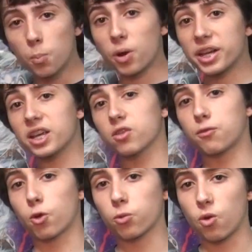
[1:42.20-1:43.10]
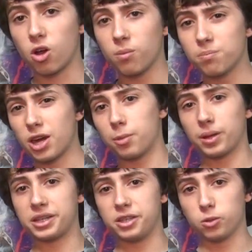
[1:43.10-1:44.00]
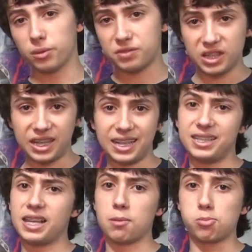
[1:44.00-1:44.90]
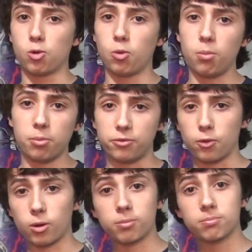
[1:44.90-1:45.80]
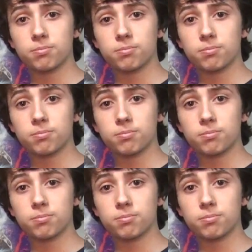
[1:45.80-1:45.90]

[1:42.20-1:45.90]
Breaking the fourth wall, not a big deal, we've seen it in Deadpool before.